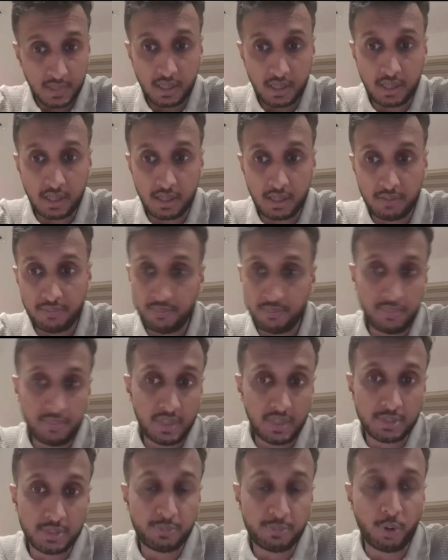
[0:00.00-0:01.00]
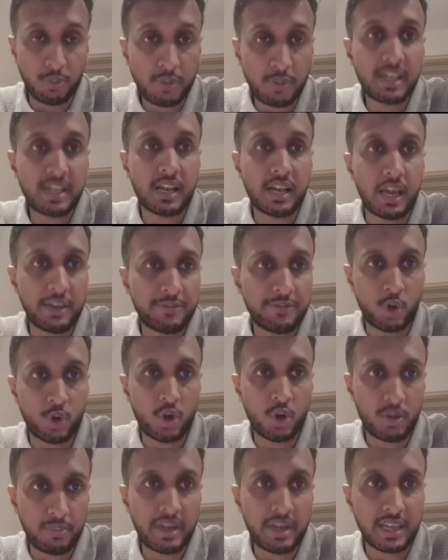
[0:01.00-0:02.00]
Uh, it's probably
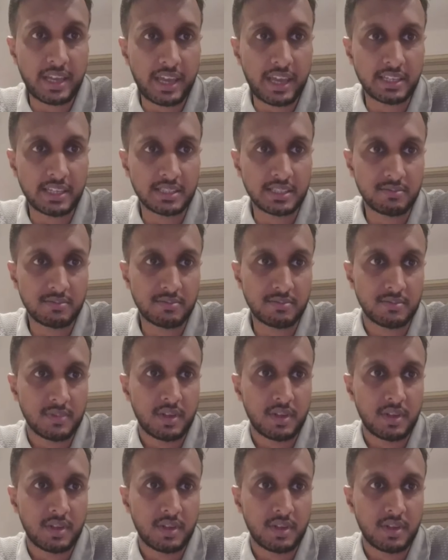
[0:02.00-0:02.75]
lifelong medication.